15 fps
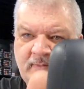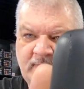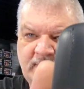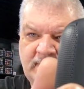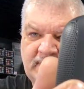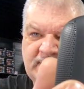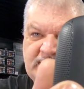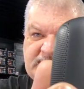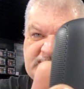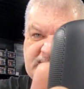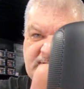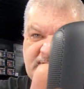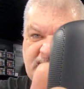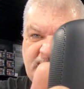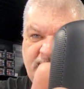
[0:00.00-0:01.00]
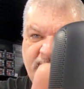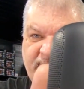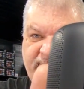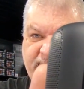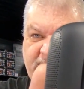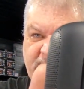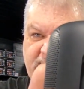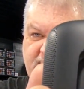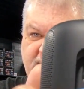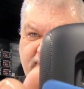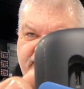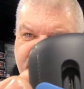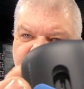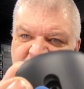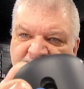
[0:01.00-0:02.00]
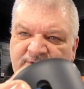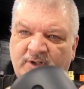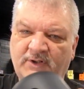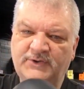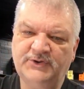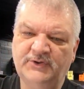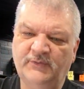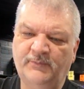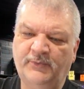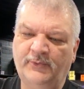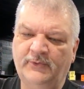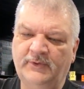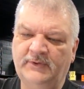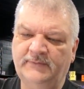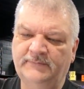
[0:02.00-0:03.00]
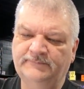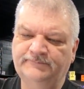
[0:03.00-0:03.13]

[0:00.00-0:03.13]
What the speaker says: is the USB Type-C charging port.